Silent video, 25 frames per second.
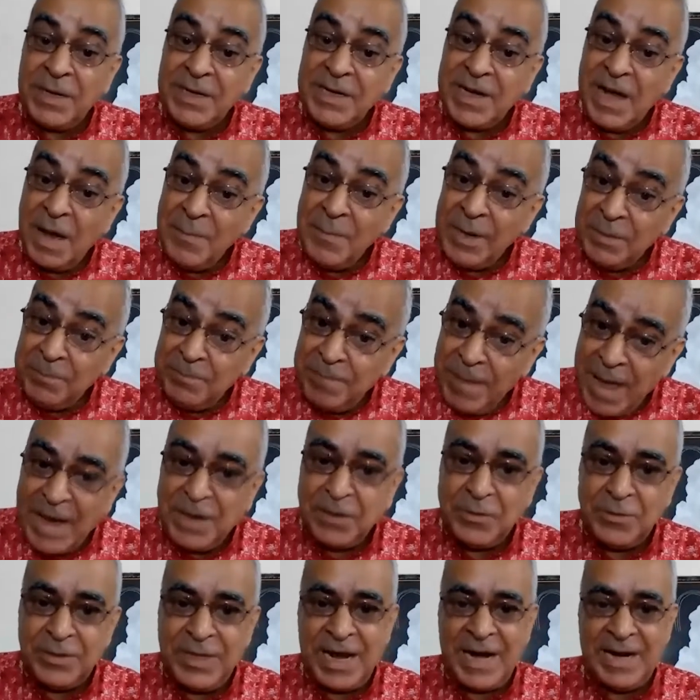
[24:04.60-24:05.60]
But coming
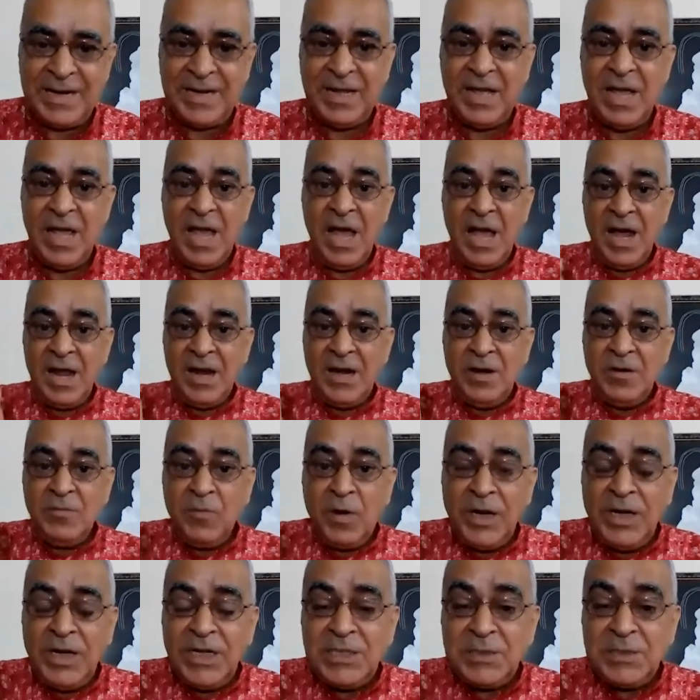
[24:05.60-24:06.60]
back to that,
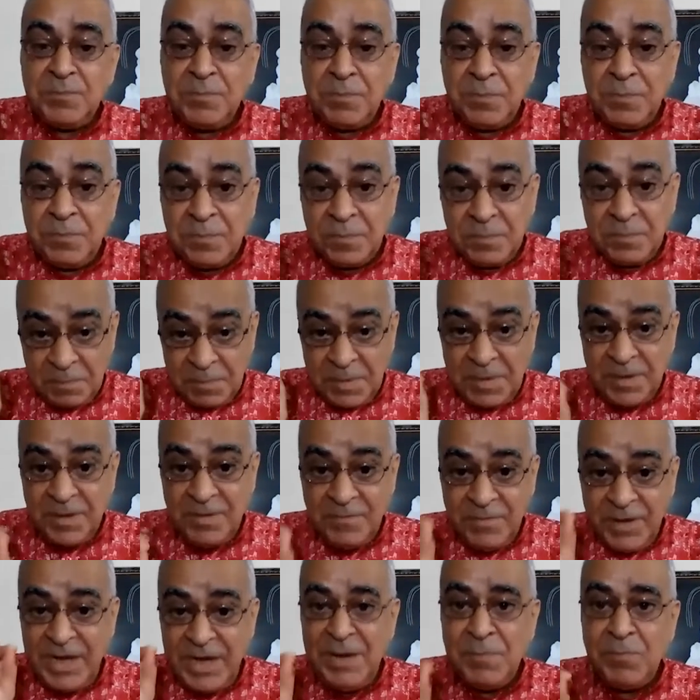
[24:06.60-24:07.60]
what is
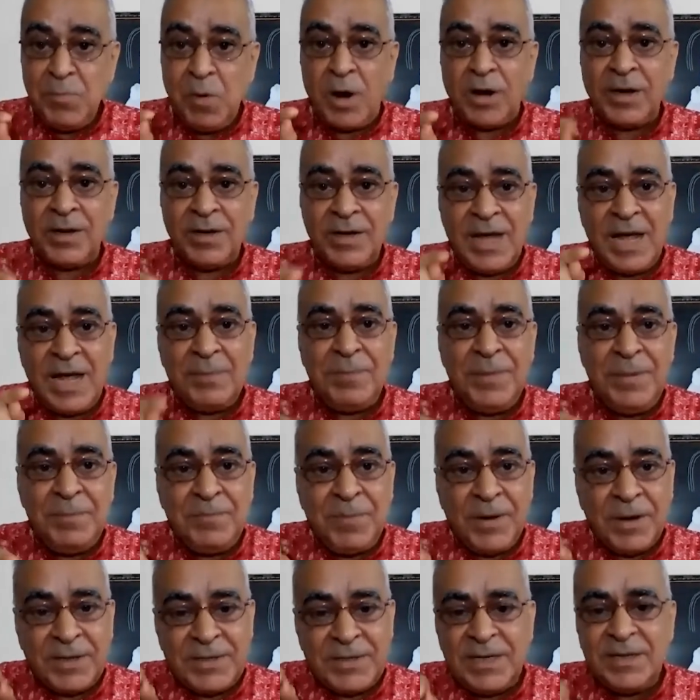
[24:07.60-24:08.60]
very important, let me
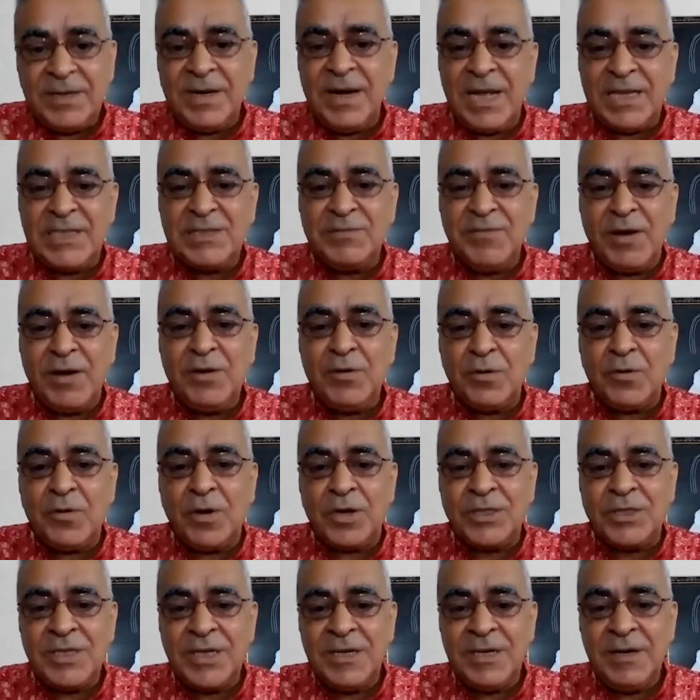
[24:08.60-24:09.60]
further classify your
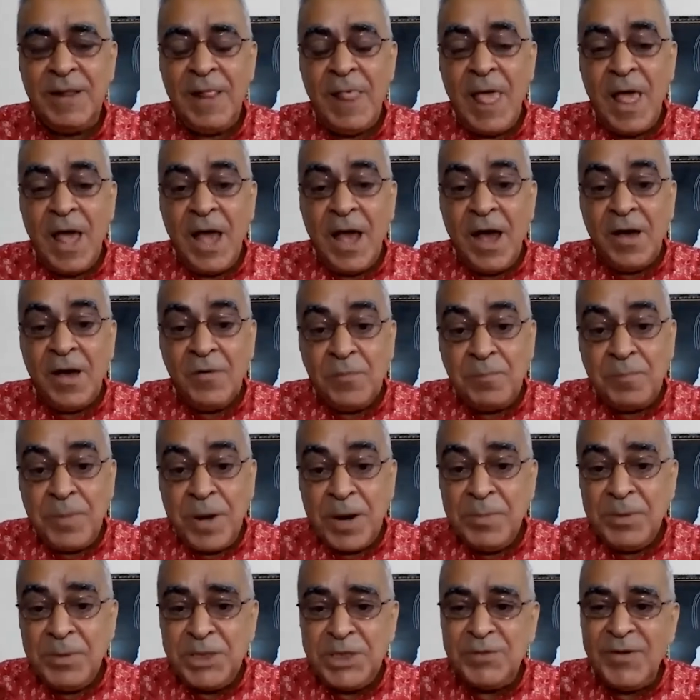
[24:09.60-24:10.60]
question.
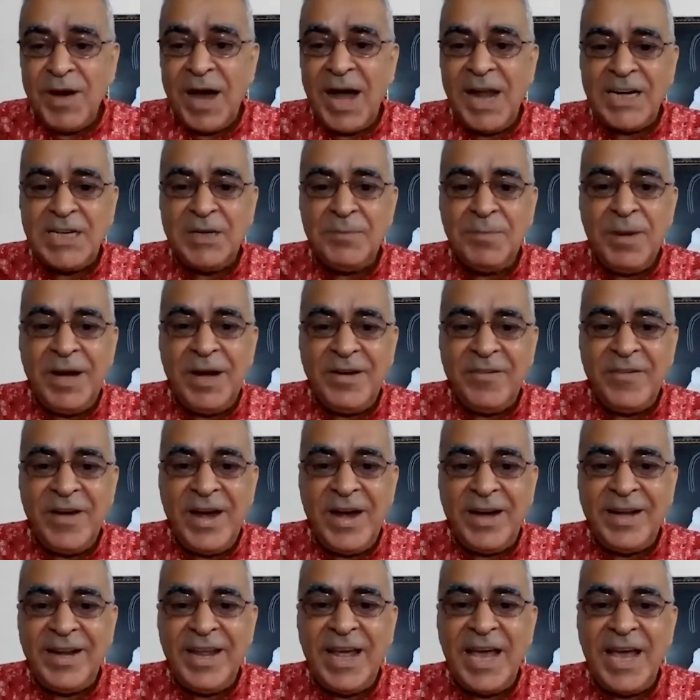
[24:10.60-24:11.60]
Parvashiva ultimate
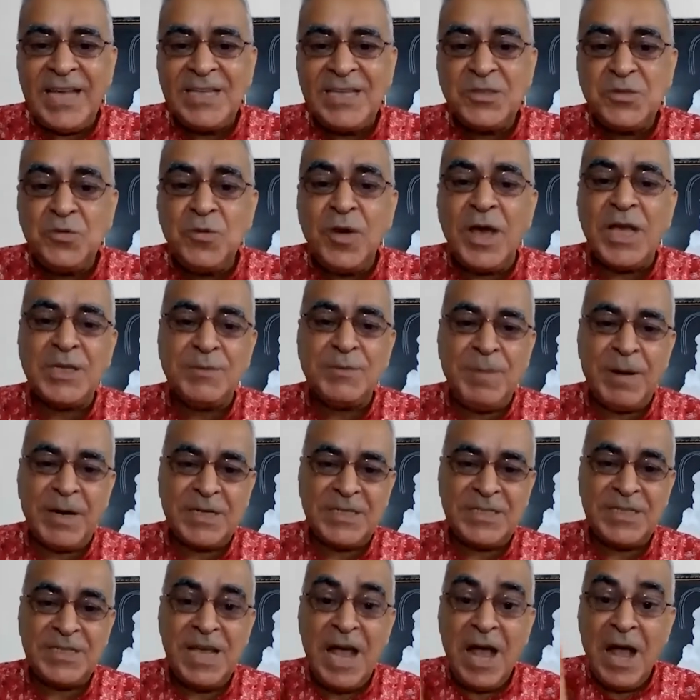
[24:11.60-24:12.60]
reality has two
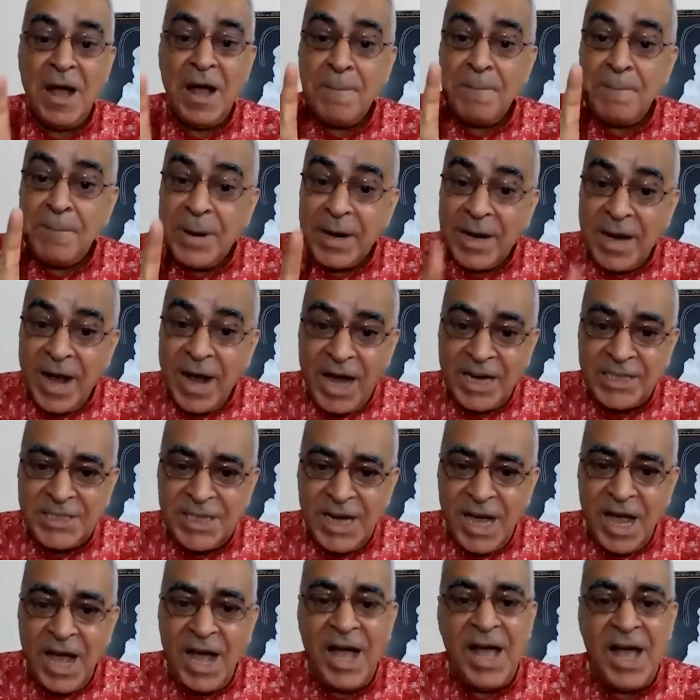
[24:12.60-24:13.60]
aspects,
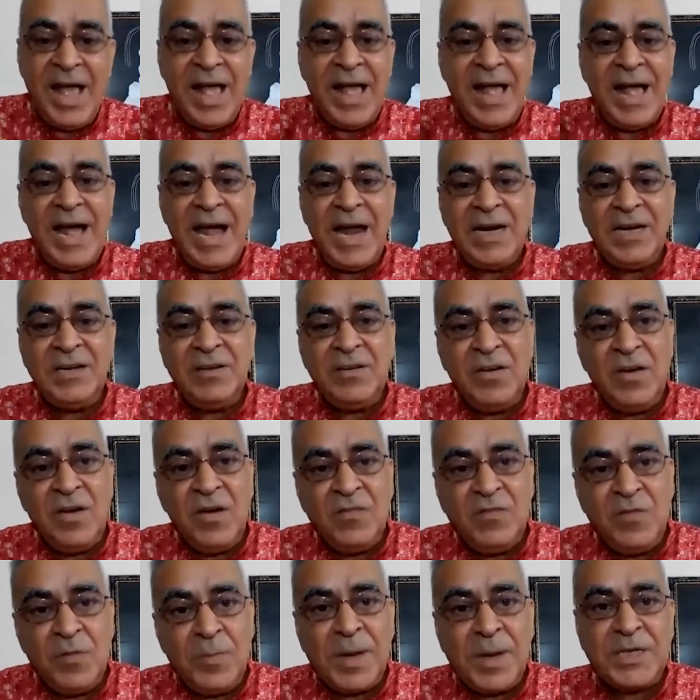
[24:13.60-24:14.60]
Prakasha and
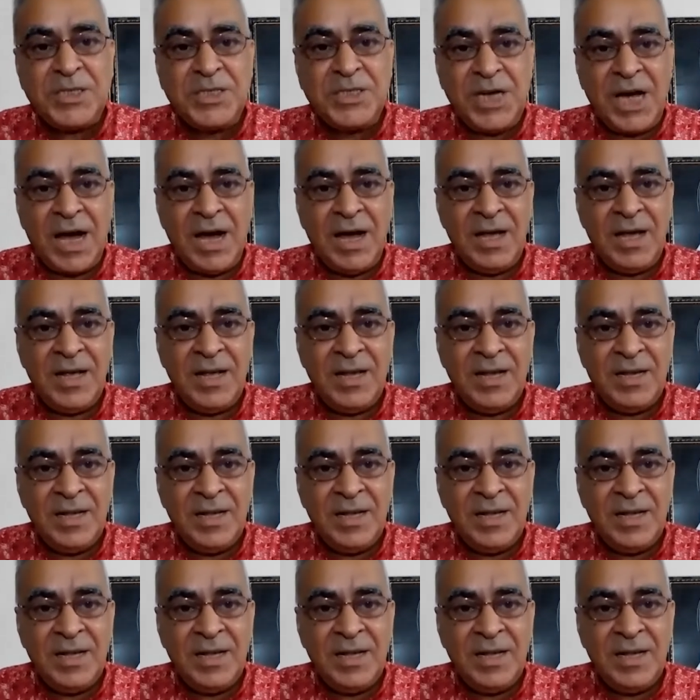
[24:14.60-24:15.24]
Vimarsha.